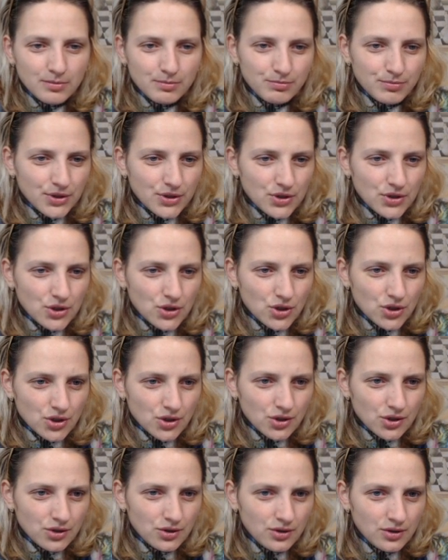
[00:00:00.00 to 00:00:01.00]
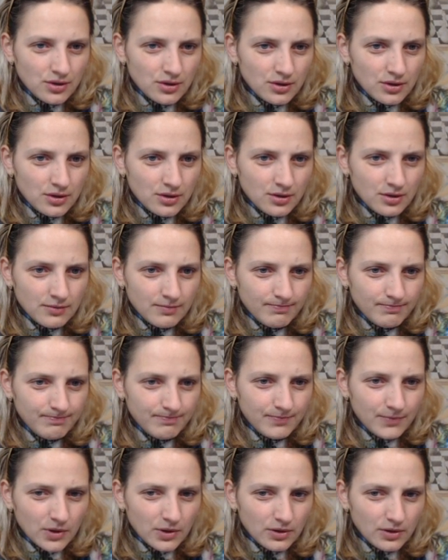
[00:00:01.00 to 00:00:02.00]
Position,
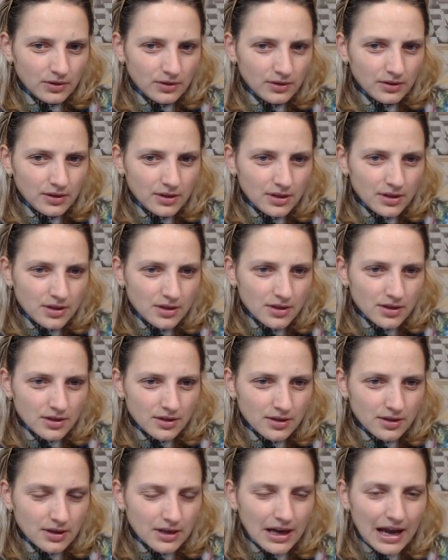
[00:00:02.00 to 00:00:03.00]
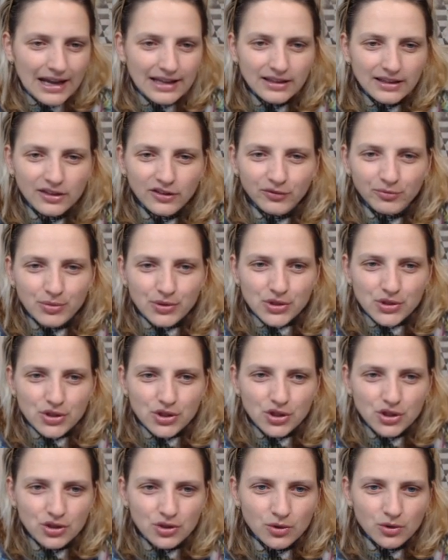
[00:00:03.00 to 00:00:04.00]
it's a kind of
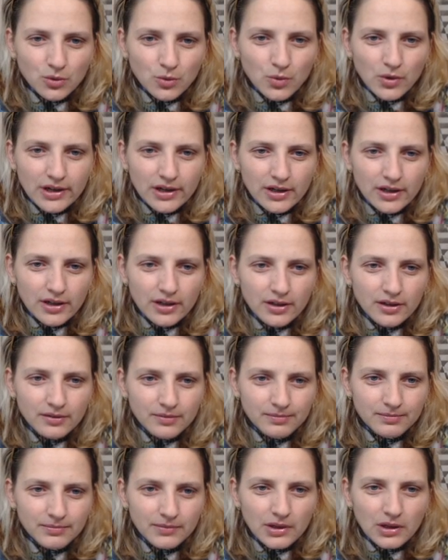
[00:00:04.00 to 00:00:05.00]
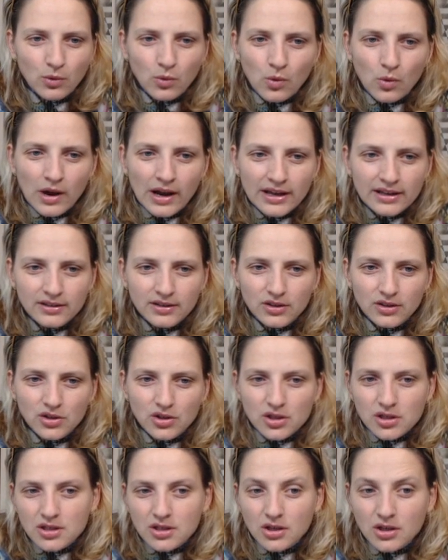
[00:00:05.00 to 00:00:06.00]
position where white
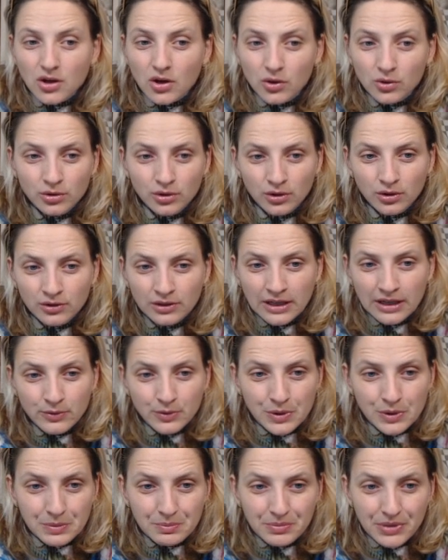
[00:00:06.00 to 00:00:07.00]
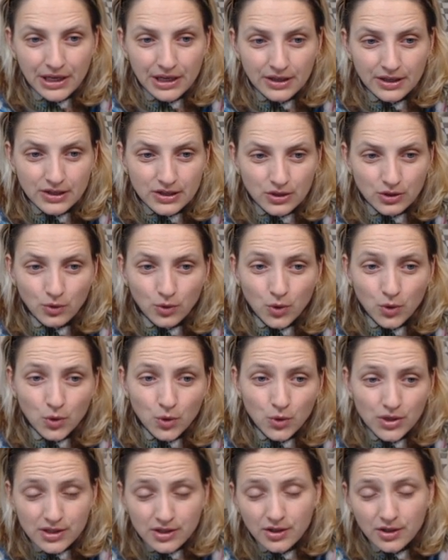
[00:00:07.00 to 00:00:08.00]
just hold on, I repeat. So
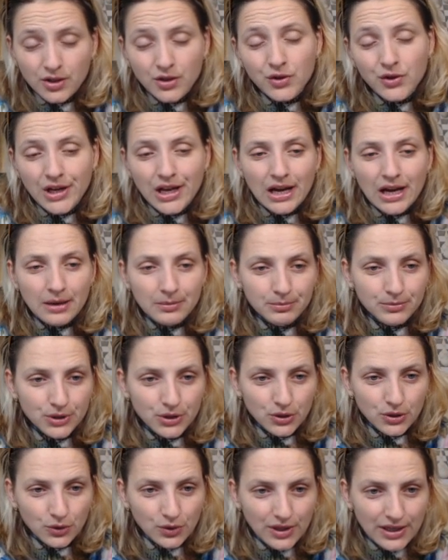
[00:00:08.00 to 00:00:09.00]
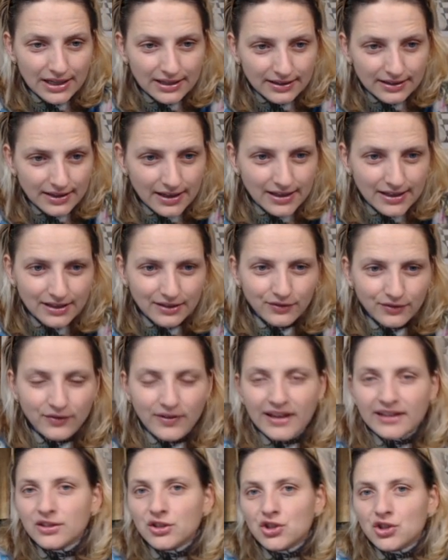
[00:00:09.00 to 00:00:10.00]
who is hurry up to get any
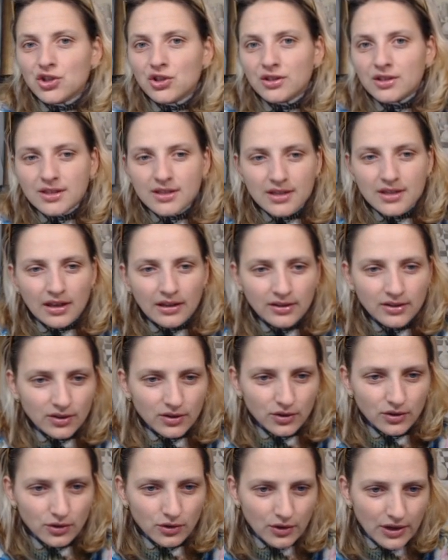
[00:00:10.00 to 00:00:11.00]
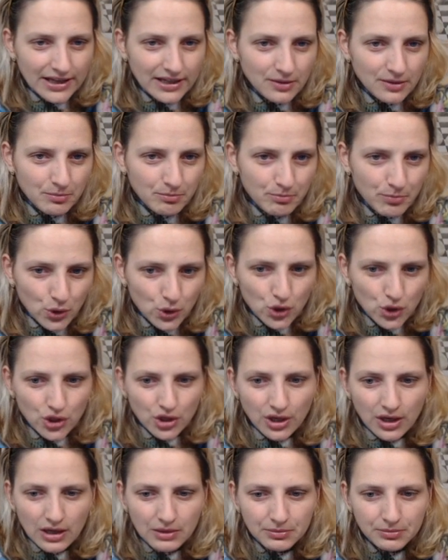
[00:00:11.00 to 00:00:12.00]
advantage in the center or any
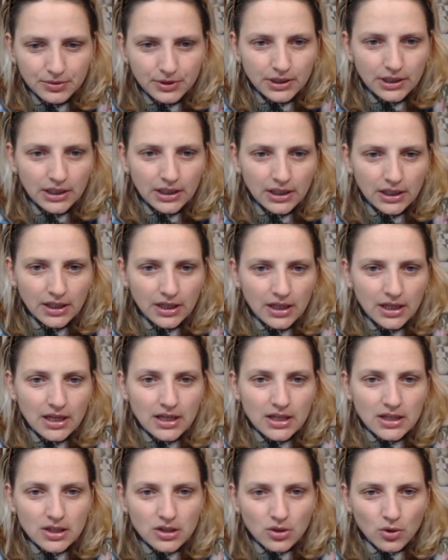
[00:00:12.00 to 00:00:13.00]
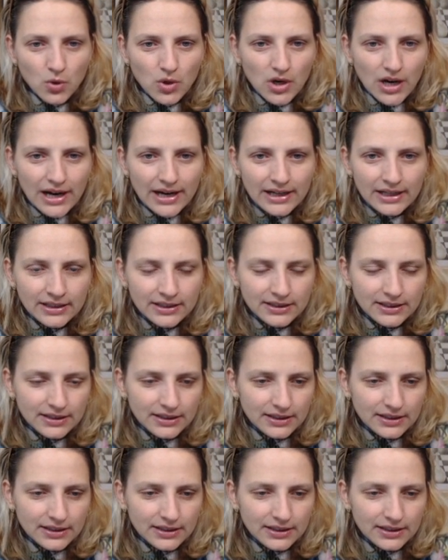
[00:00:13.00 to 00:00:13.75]
pushing up so hard,